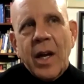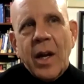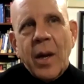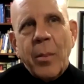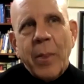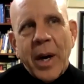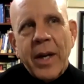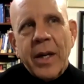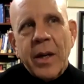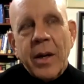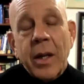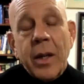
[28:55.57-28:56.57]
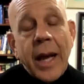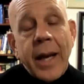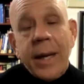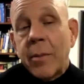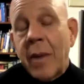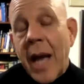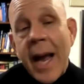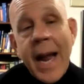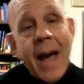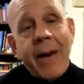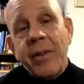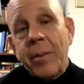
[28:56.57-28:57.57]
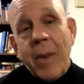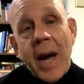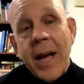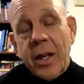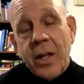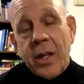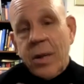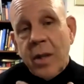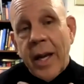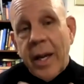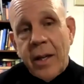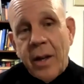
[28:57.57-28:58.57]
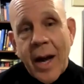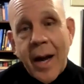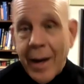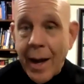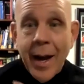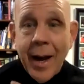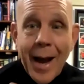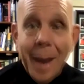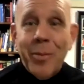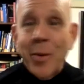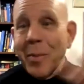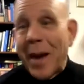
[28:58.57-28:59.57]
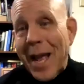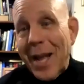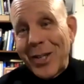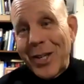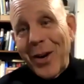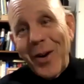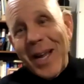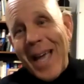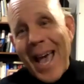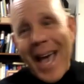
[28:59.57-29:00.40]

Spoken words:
But not having because I put my engineering hat